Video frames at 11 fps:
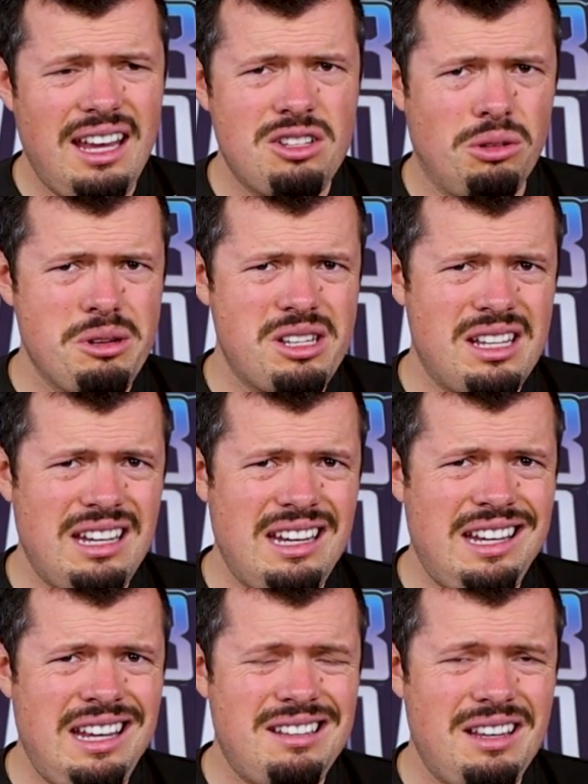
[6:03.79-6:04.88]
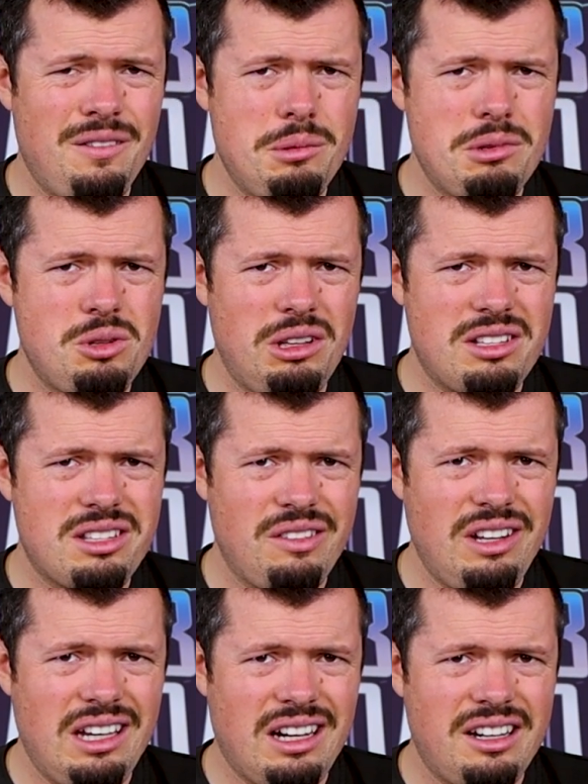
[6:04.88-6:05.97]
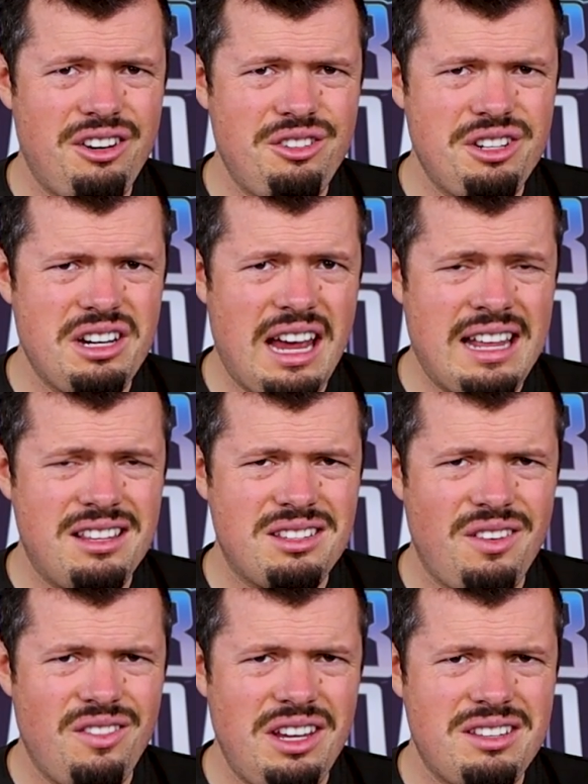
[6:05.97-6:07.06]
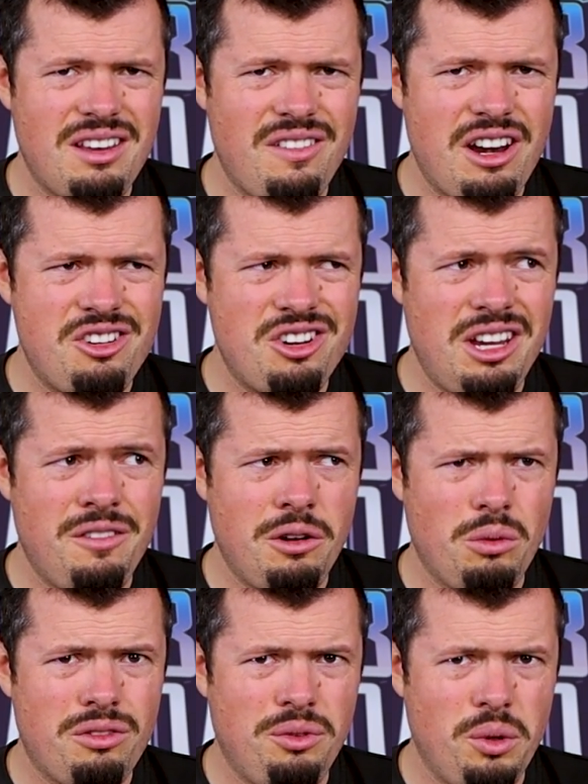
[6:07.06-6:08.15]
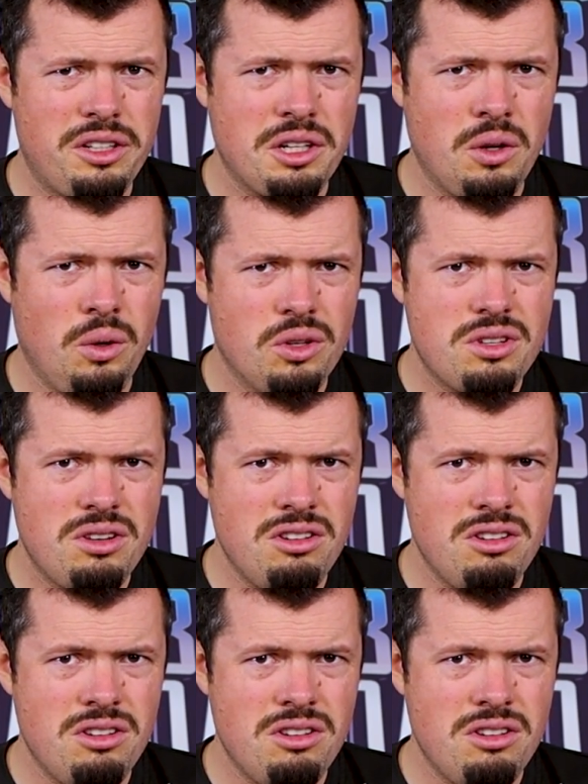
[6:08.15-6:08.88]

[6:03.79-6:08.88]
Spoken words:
it's almost a dead heat even between the 7900 and the 7700, even with four extra cores.